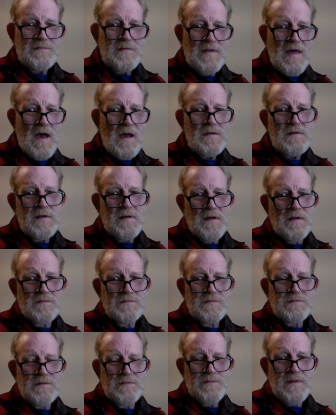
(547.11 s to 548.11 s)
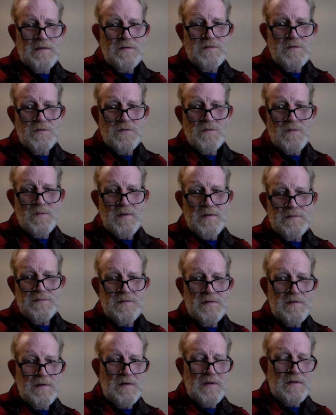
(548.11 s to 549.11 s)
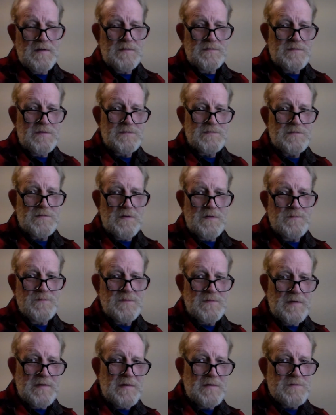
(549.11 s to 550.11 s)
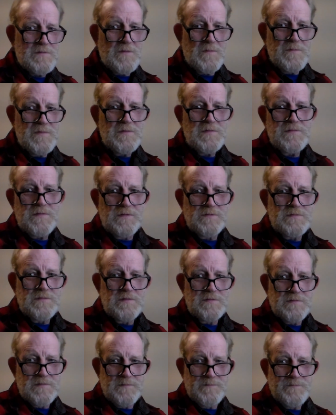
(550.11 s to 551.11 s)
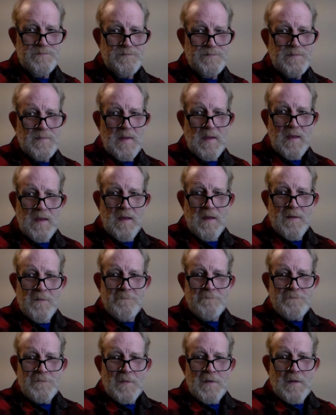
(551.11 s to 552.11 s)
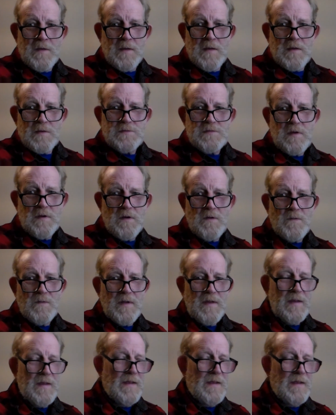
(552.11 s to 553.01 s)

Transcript: lockdowns that they do. It disturbs the distribution system. So